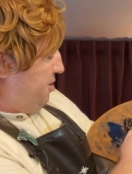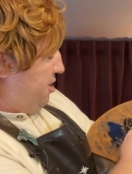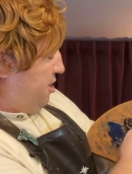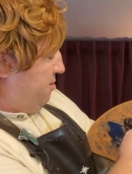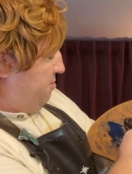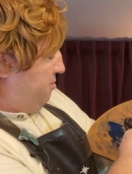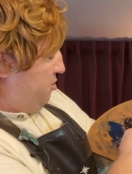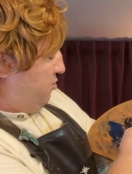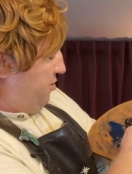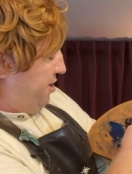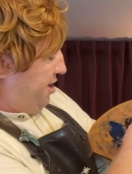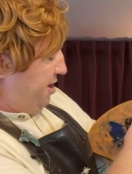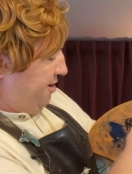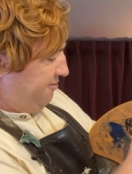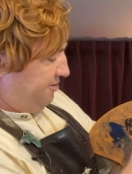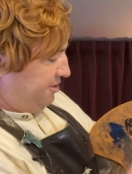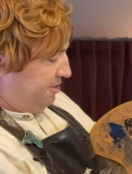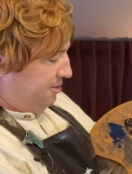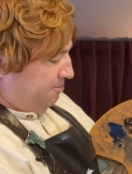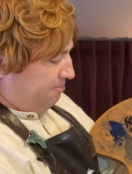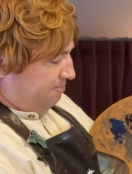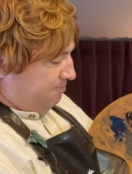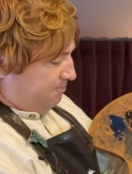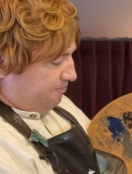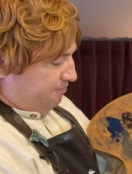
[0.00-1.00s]
maybe we have
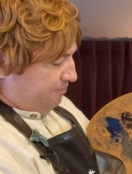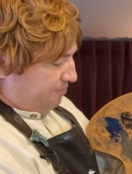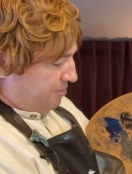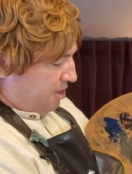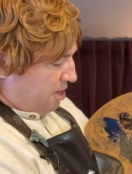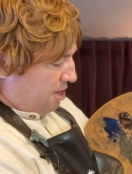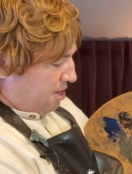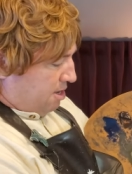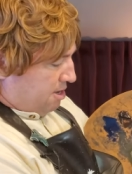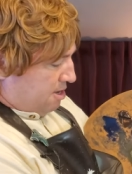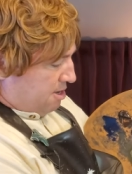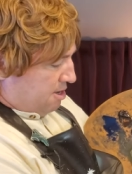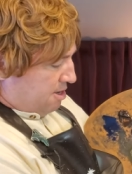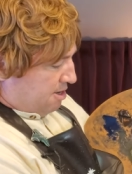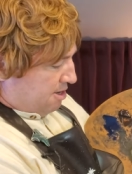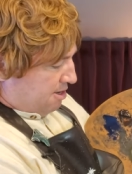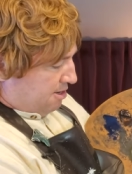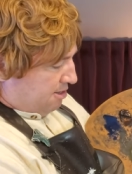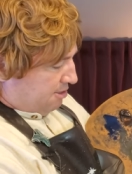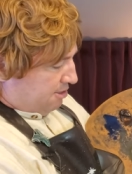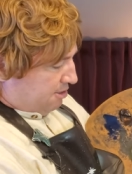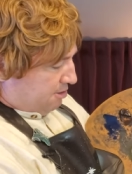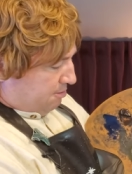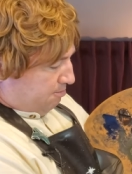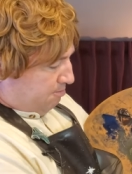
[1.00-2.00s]
some
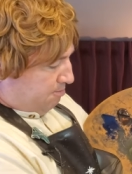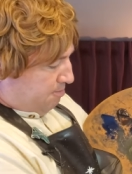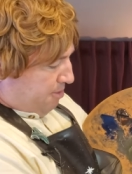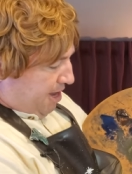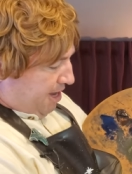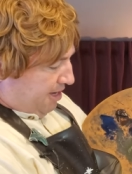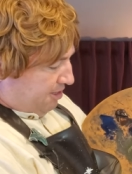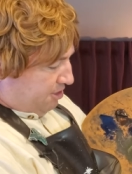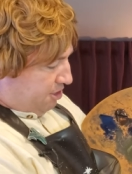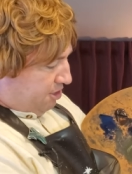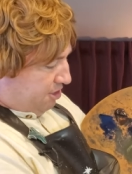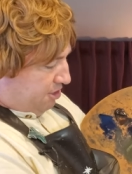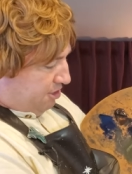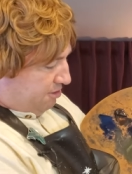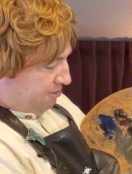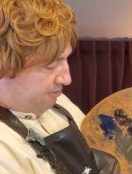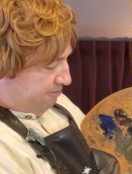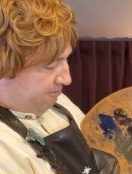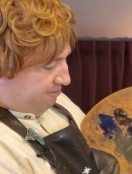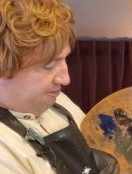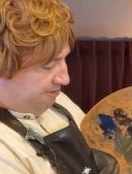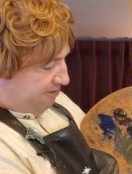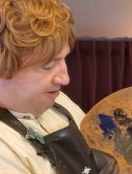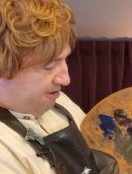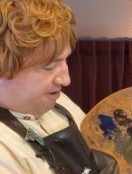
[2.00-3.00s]
some patches
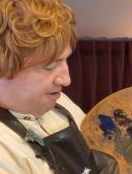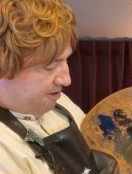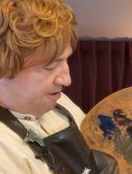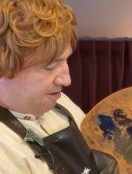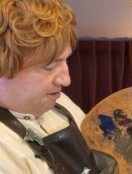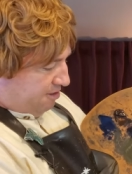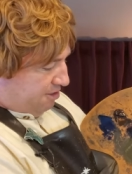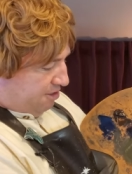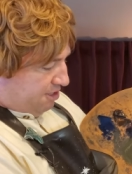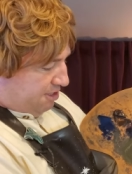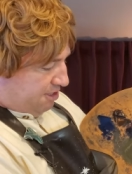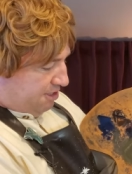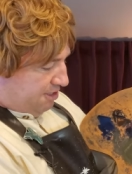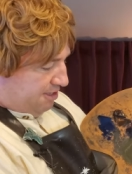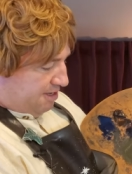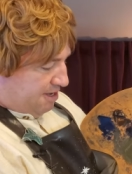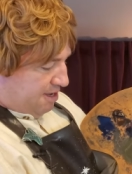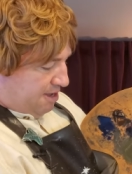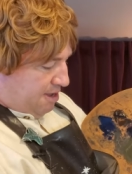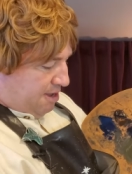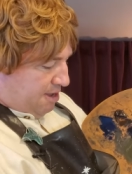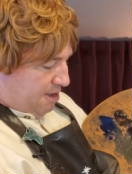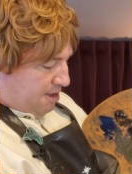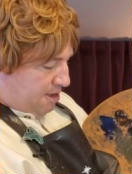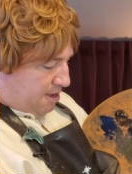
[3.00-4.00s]
of
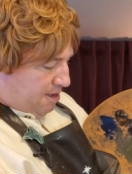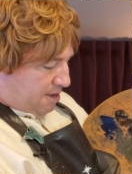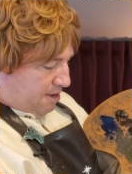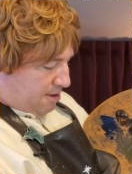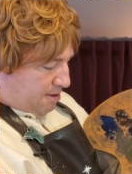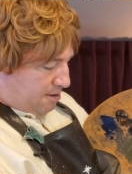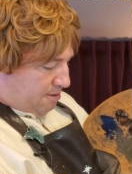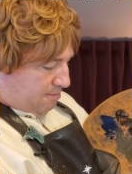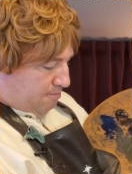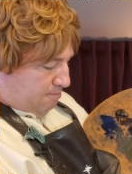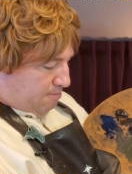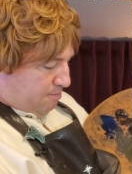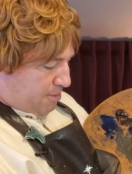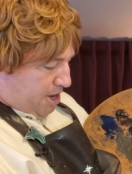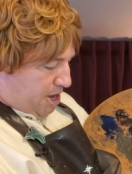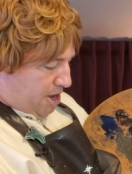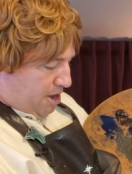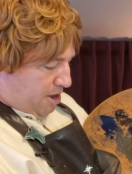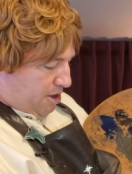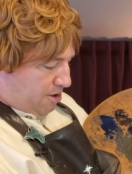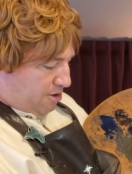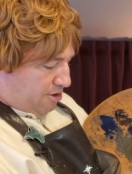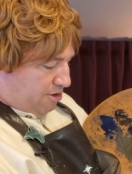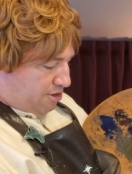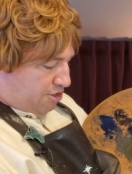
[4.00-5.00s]
just
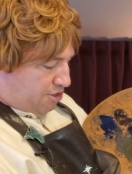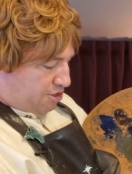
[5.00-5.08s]
bare